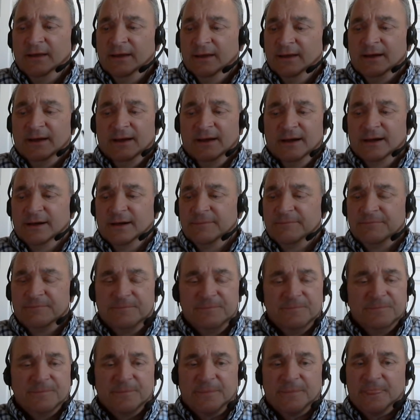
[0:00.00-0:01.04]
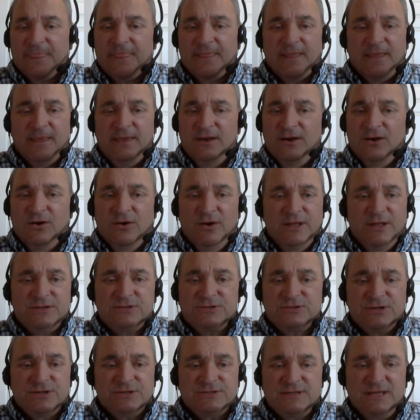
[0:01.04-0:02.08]
Um, you know, it's
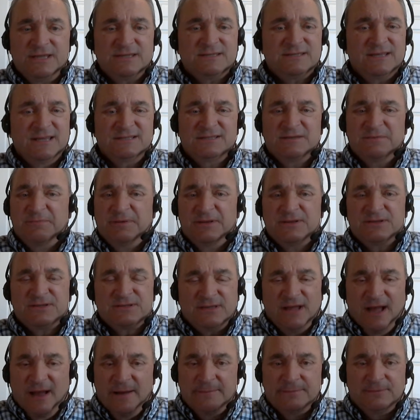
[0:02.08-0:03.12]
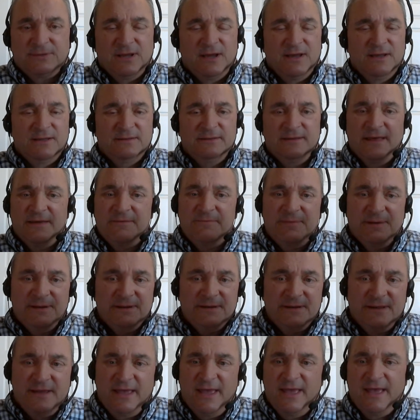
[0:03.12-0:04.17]
just these things have been stomped on, they've been
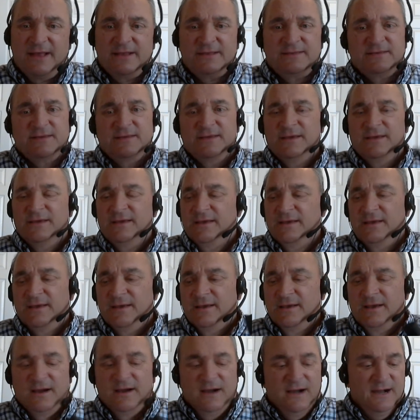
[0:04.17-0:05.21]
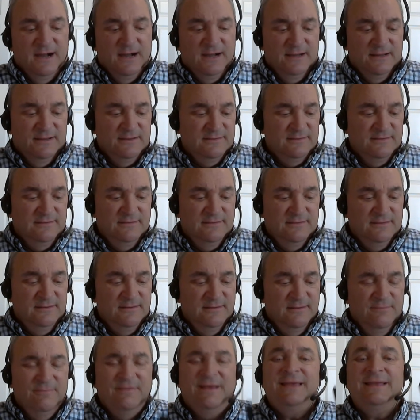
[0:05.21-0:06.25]
kicked. Uh,
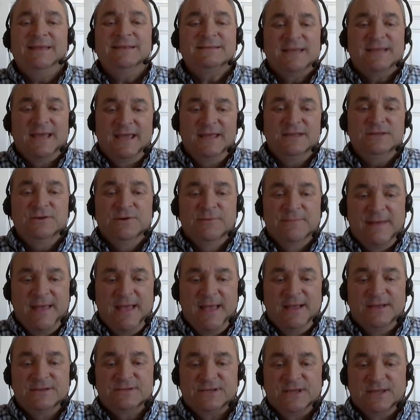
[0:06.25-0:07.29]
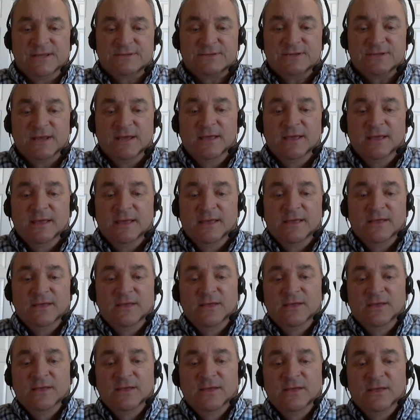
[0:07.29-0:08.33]
maintain your magazines.
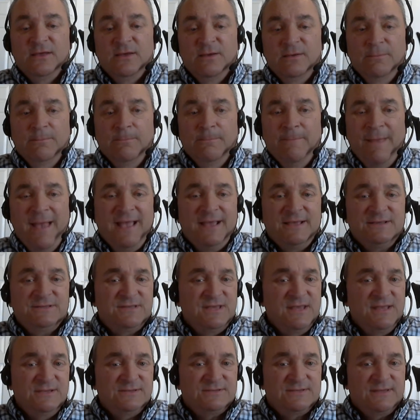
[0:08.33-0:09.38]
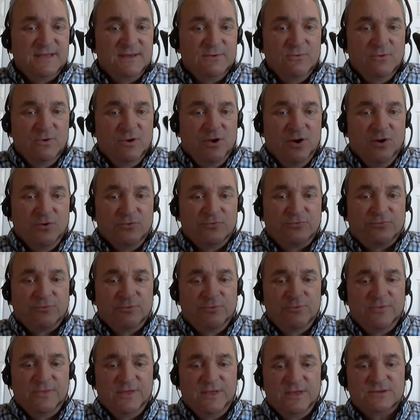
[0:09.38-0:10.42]
Magazines that go
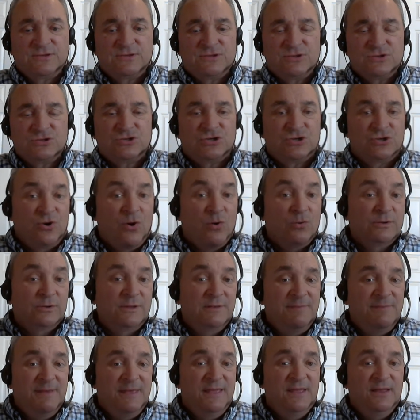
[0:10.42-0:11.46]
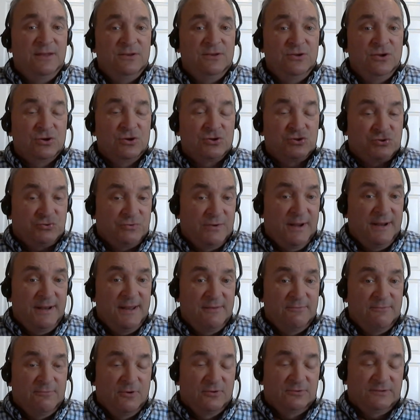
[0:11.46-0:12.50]
through this should only be in your
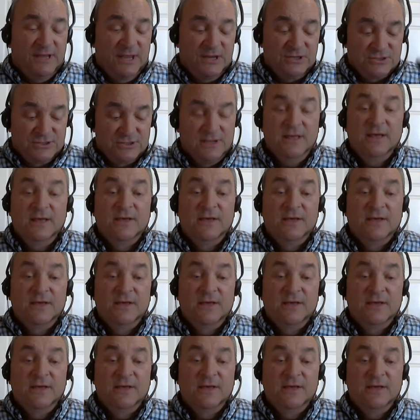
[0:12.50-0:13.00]
training rotation.